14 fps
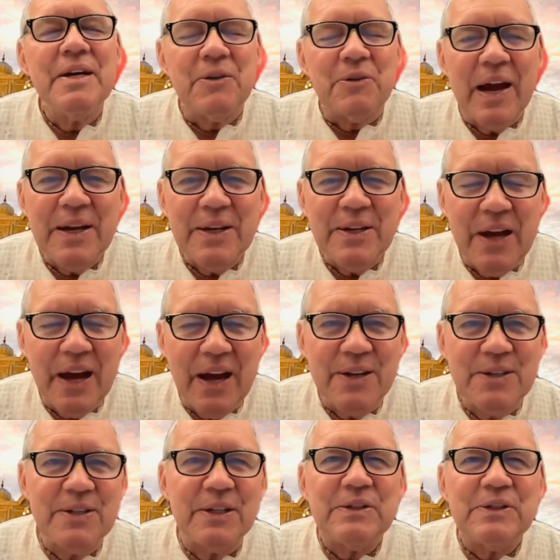
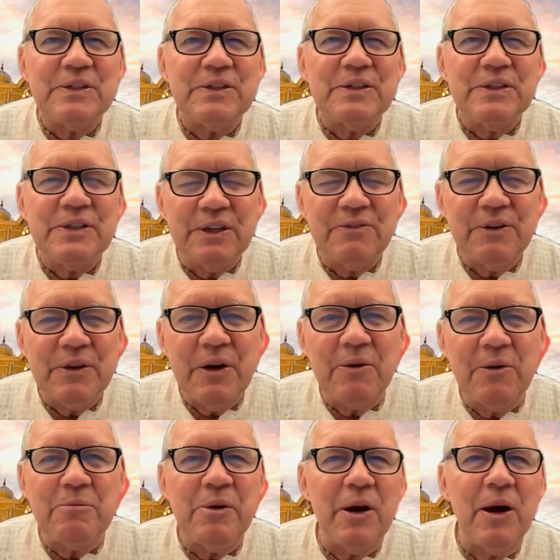Recognize that
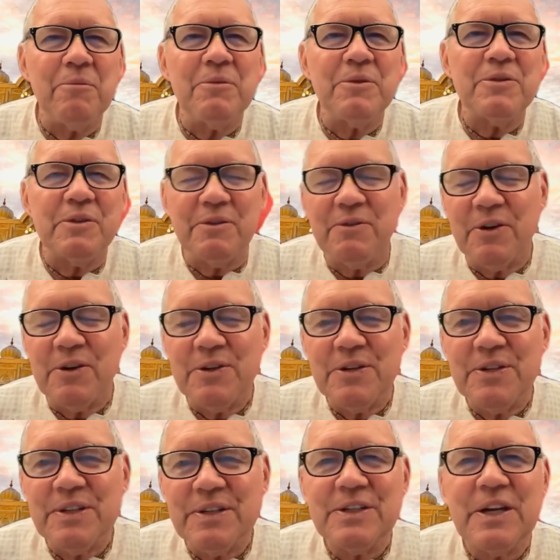difficult problems,
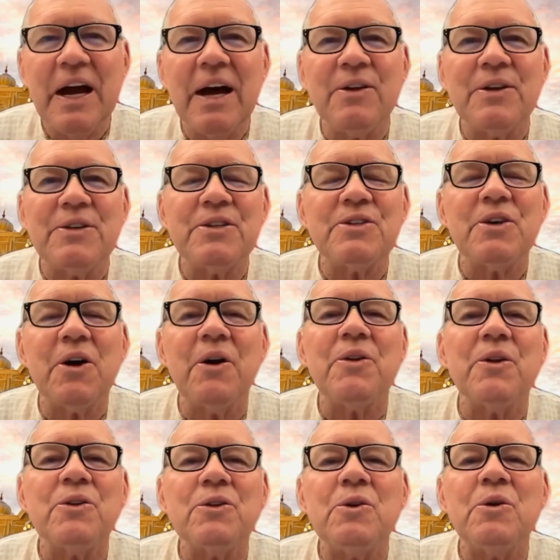reverses, and challenges are the
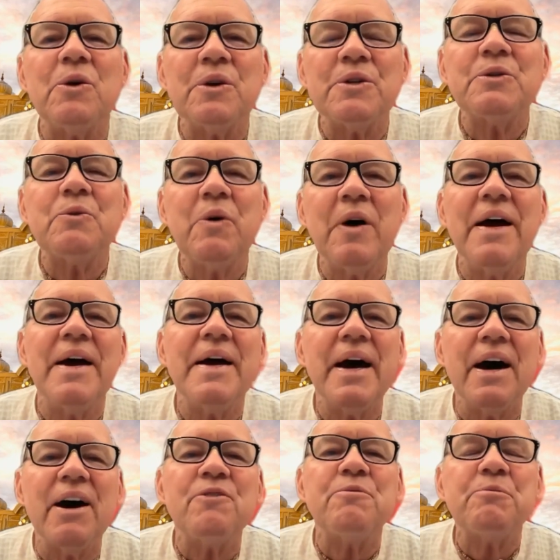Lord's way
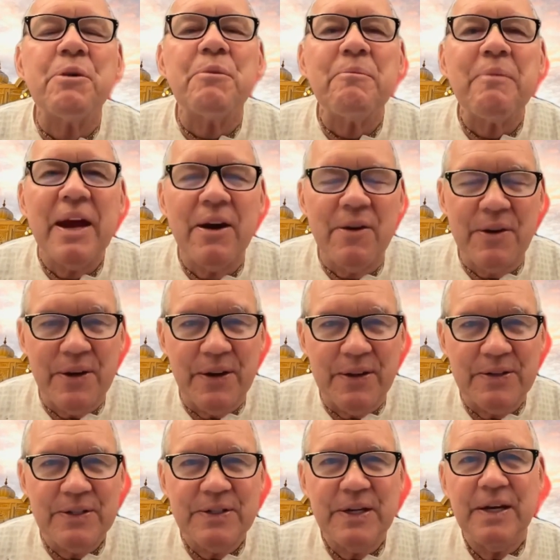of preparing
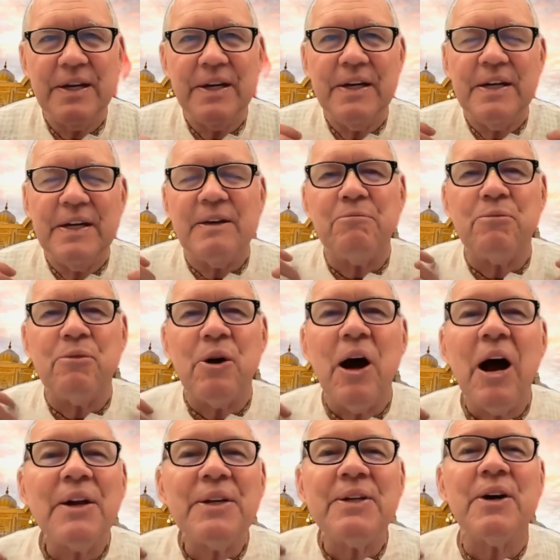us, of
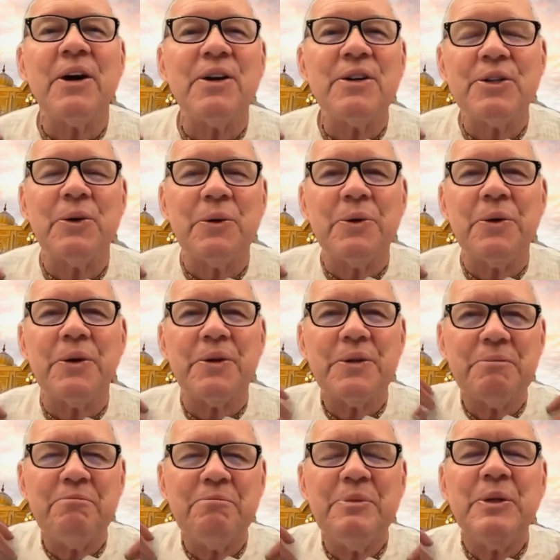broadening our shoulders,
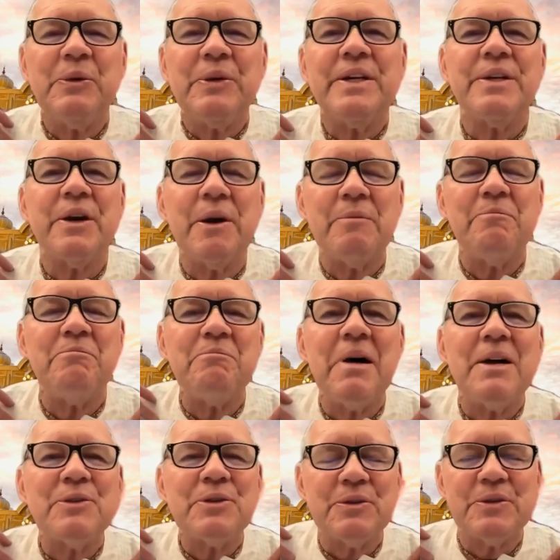building our
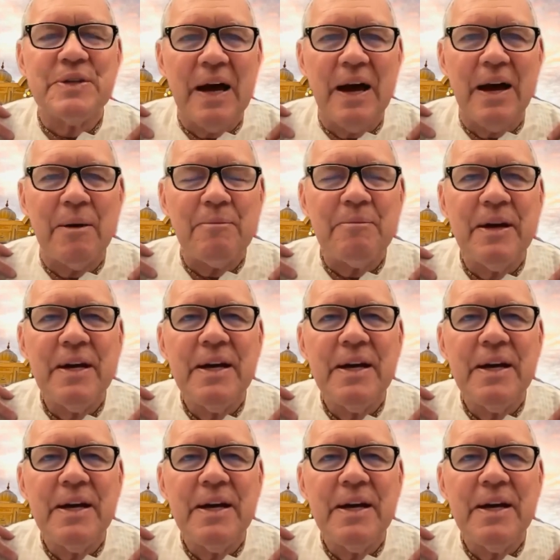muscles up,